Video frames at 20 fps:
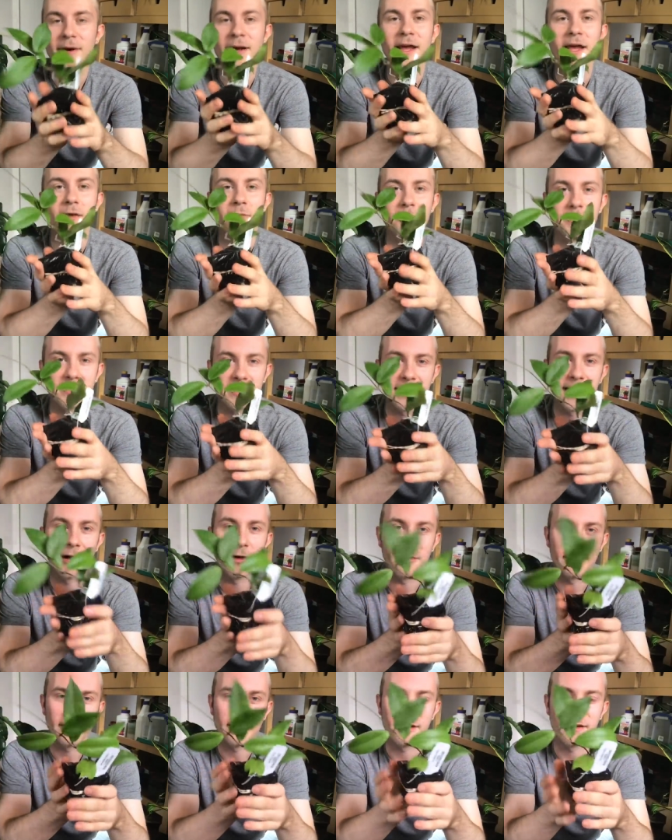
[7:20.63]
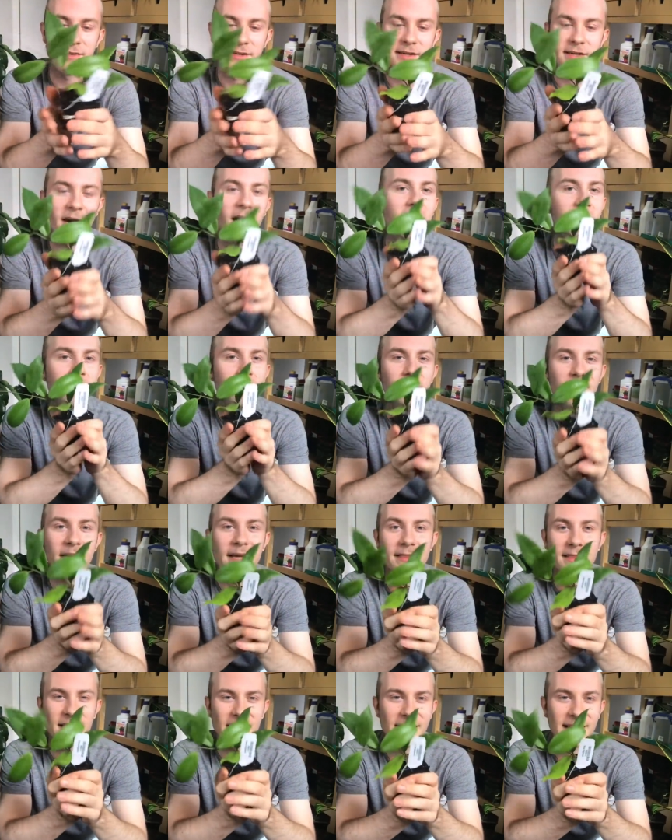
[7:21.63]
but a really healthy cutting of a
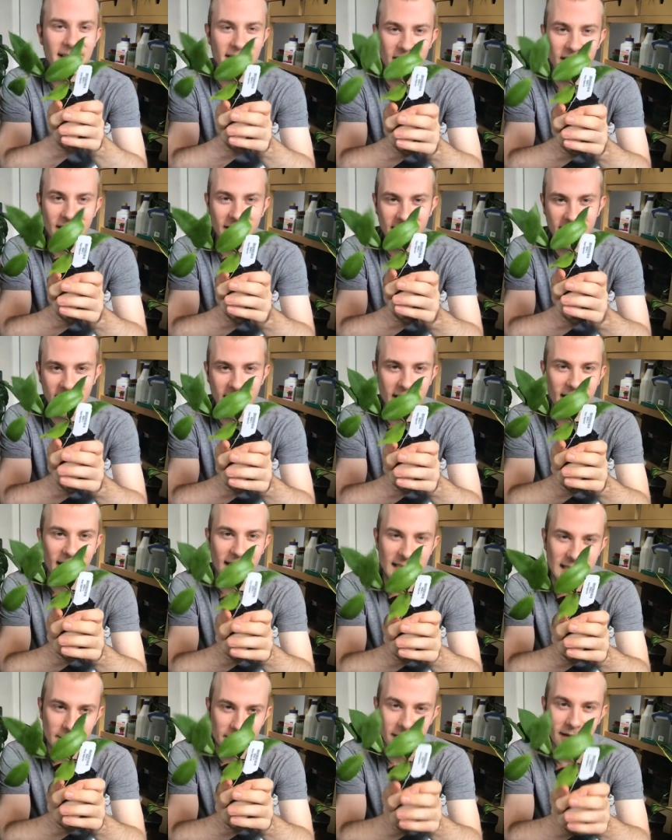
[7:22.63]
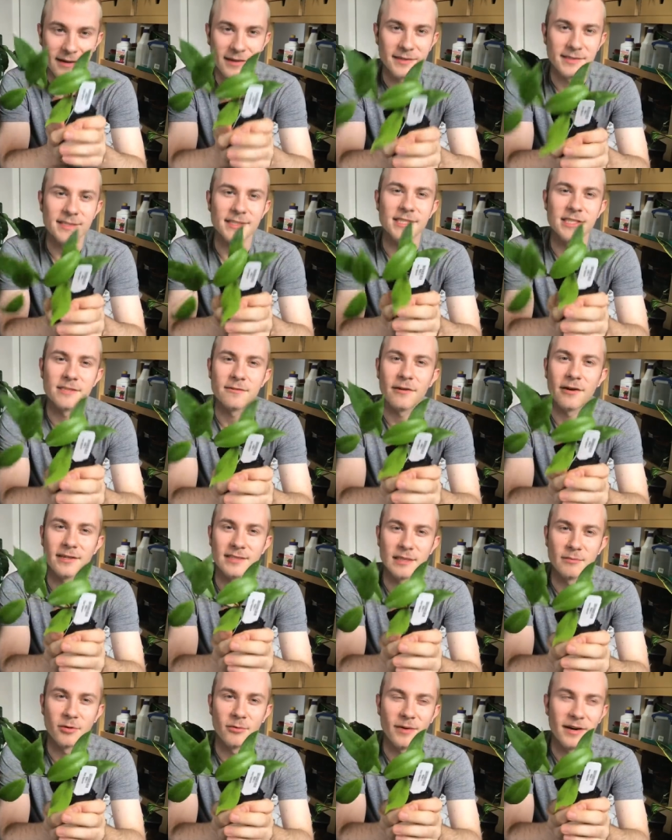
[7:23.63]
plant that I cannot get anywhere else as far
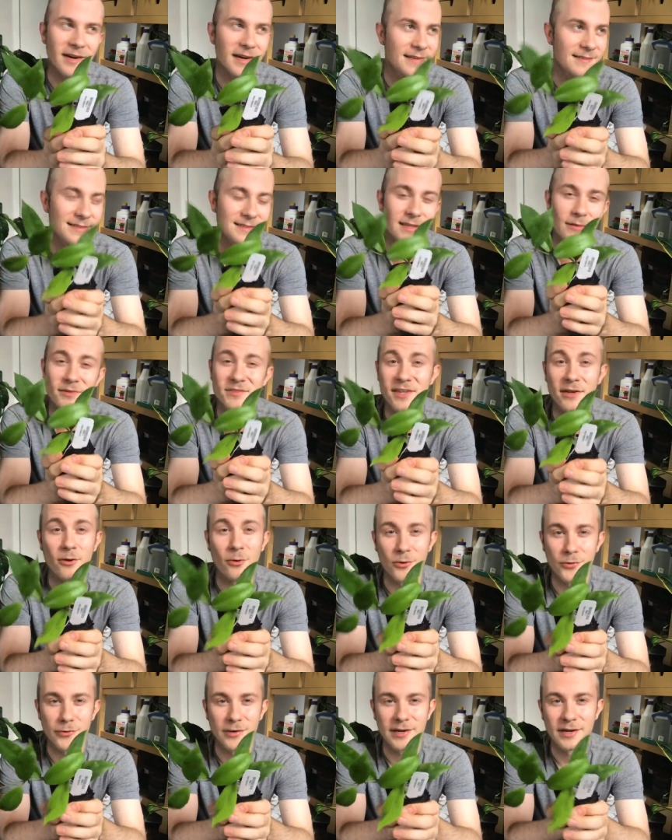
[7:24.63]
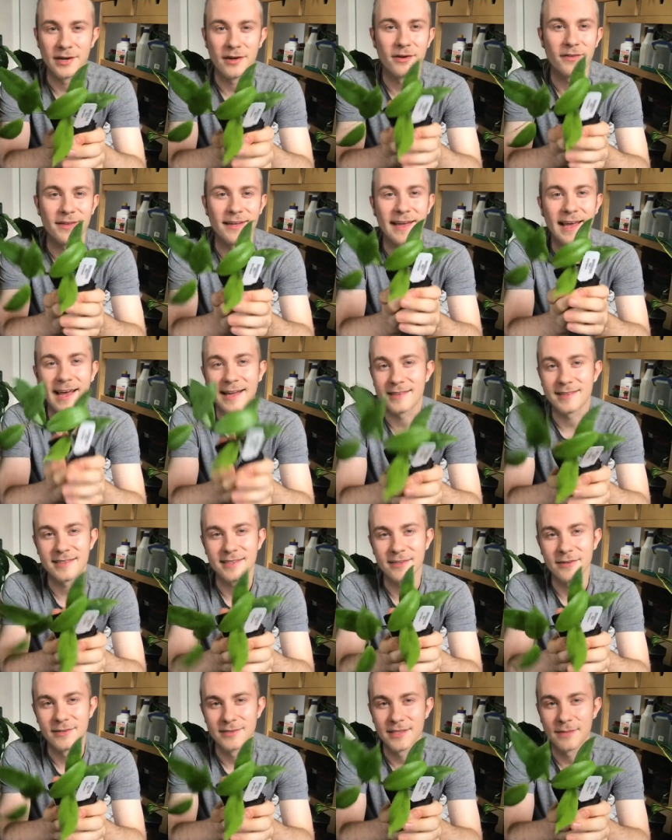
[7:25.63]
as I'm aware, unless I was like ordering it on like
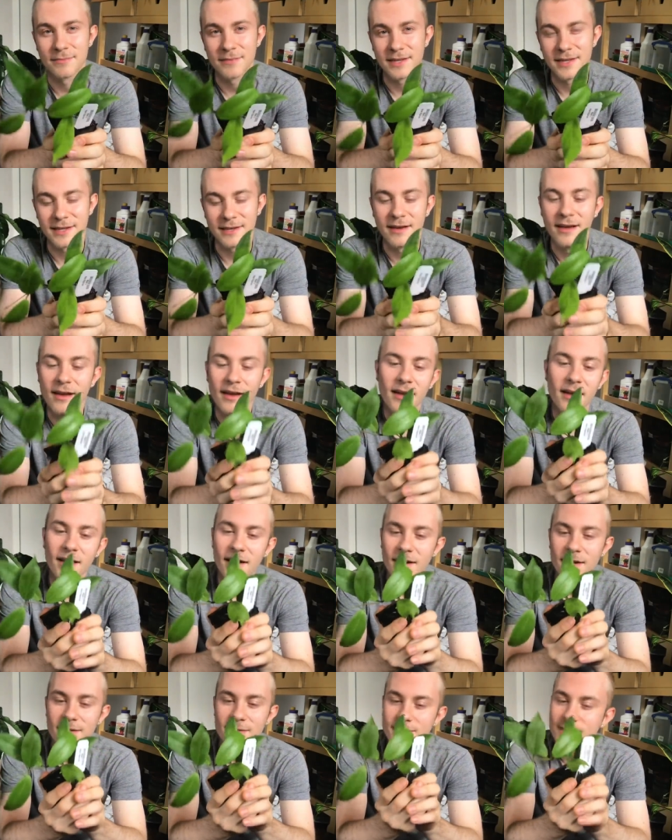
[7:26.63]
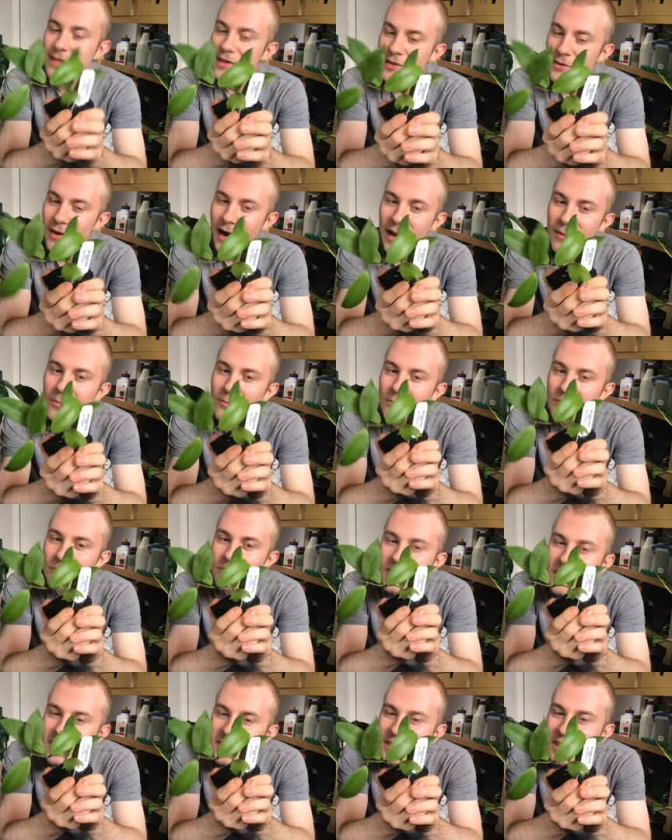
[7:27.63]
Etsy or something. So
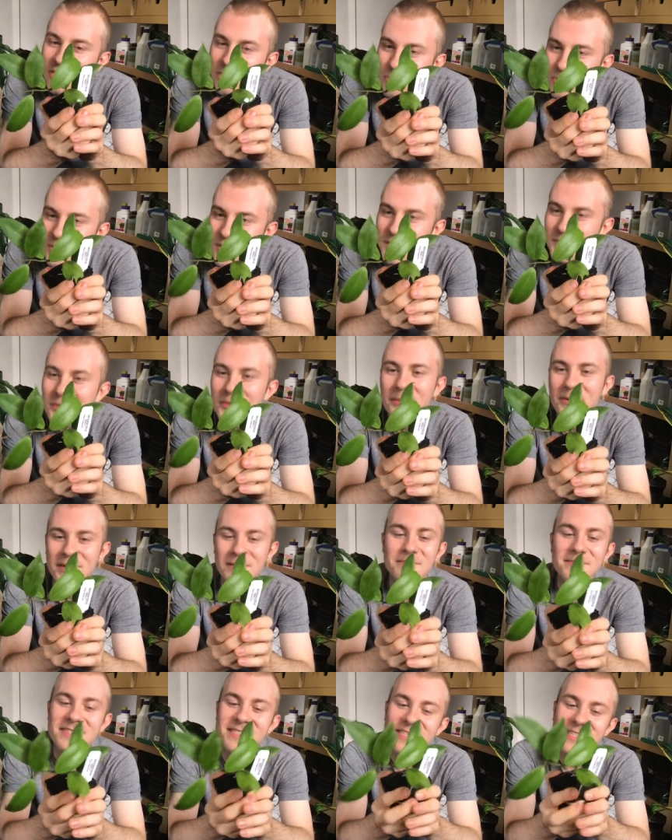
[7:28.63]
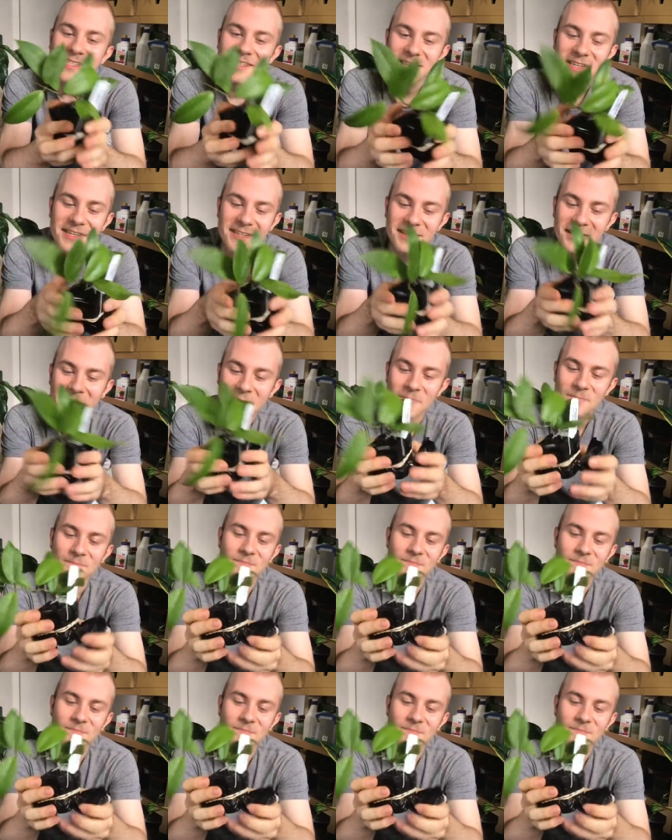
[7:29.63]
I'm really thrilled with what I'm seeing.